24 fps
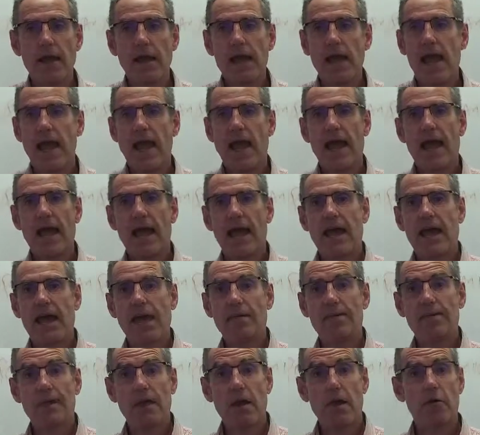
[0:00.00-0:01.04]

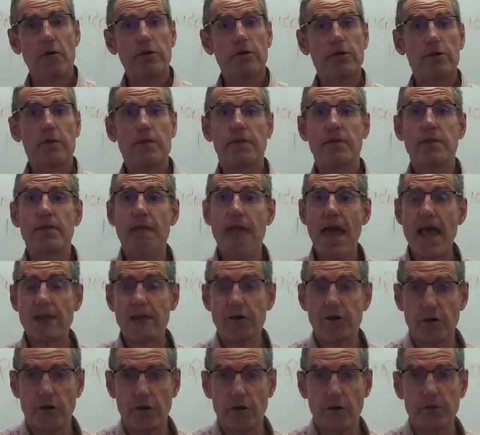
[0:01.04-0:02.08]
The origin of
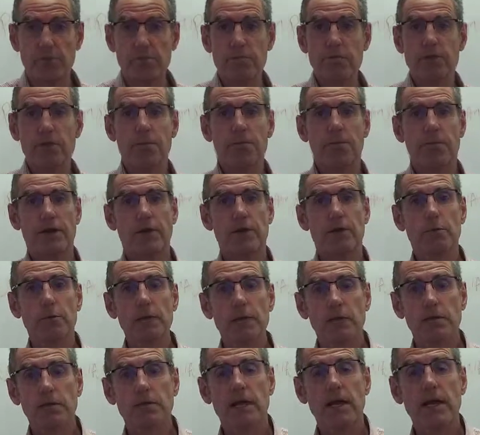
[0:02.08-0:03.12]
that term,
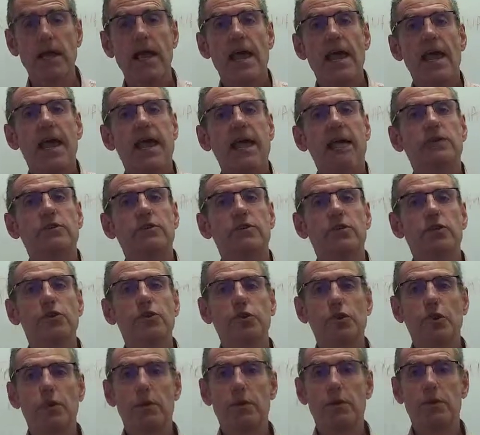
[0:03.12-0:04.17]
superannuant, is to
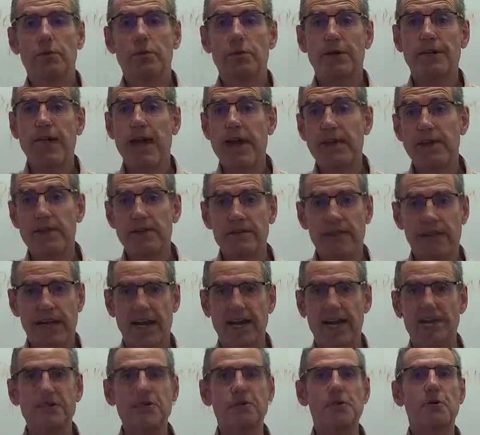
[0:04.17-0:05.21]
do with redundancy.
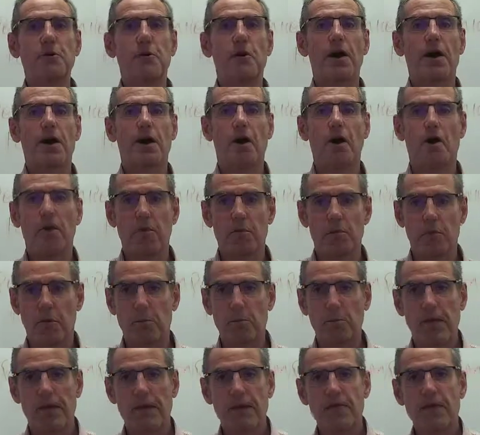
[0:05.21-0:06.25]
And this is quite horrible,
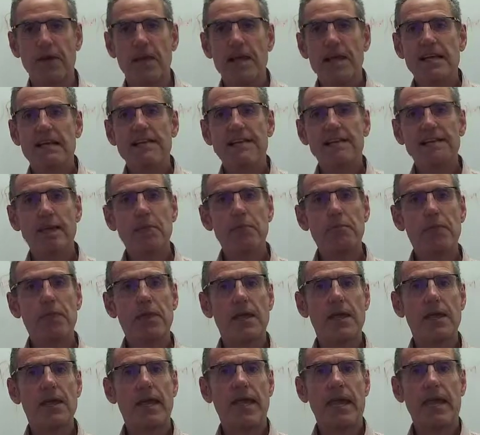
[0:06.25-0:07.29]
but if
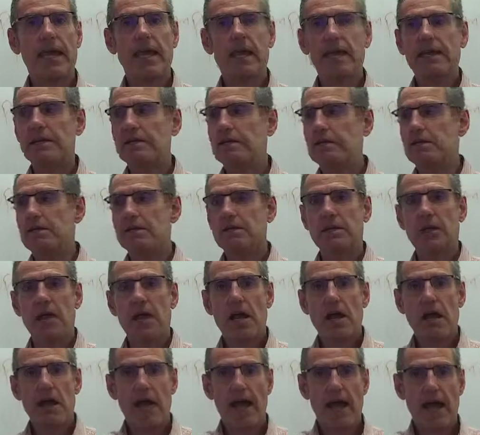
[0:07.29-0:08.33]
something is
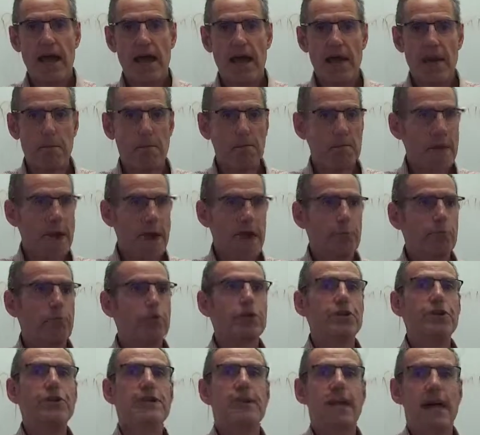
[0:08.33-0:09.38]
made
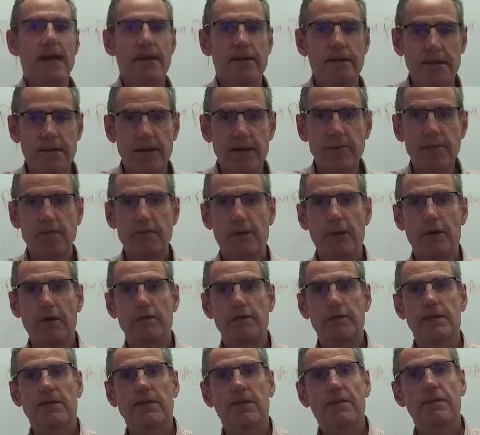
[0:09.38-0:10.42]
redundant
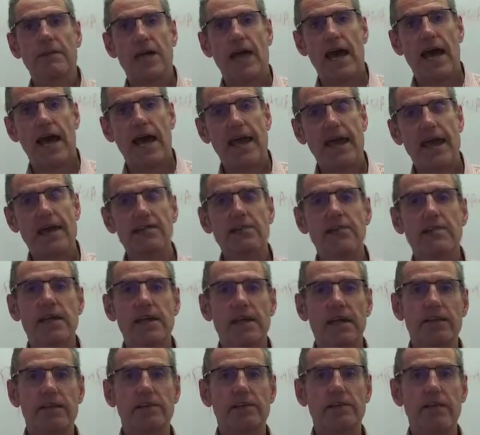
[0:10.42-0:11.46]
because of its age,
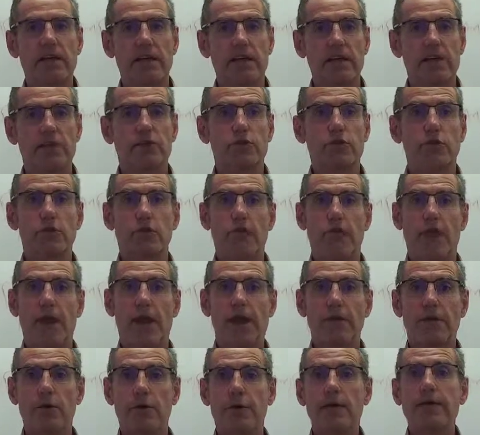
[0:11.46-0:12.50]
then it's a
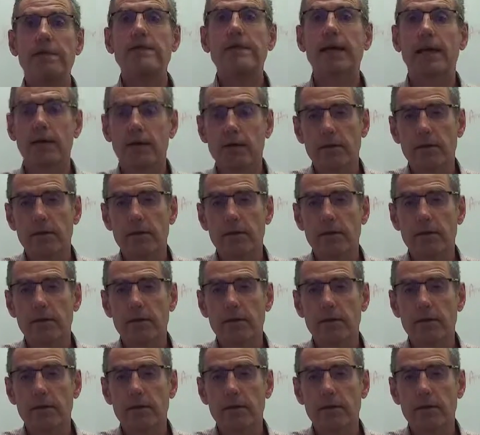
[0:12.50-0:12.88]
superannuant.